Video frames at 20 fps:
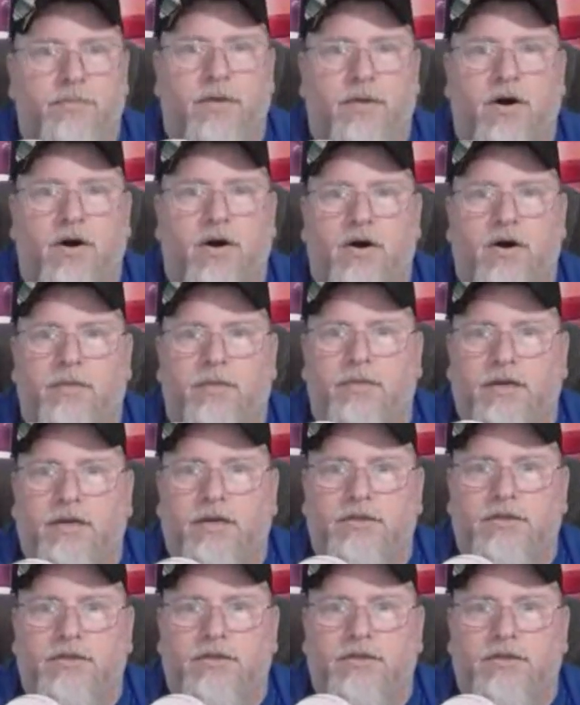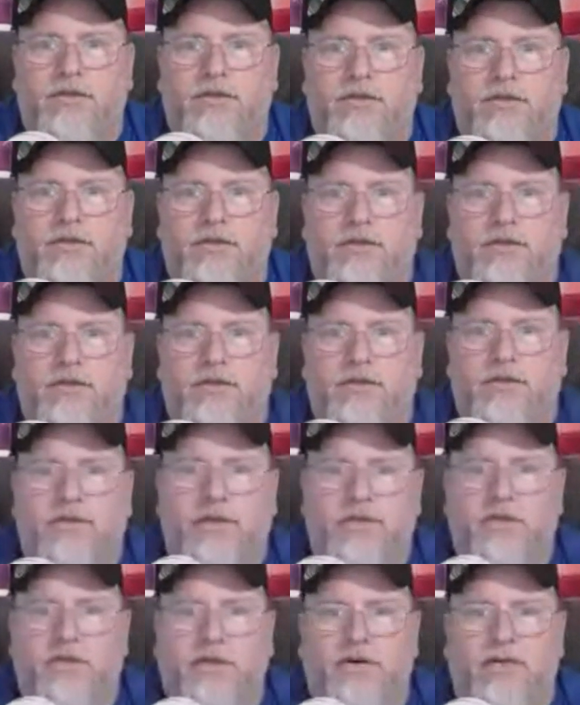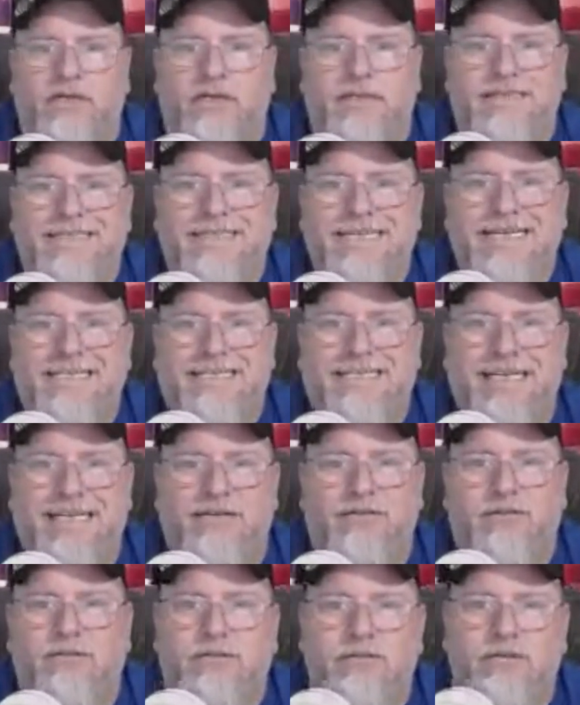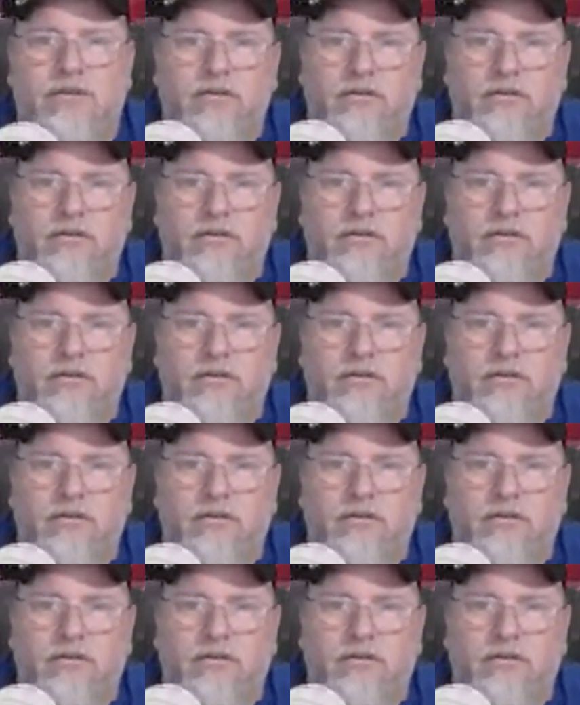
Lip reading: I'm not trying to show y'all any stinking detail.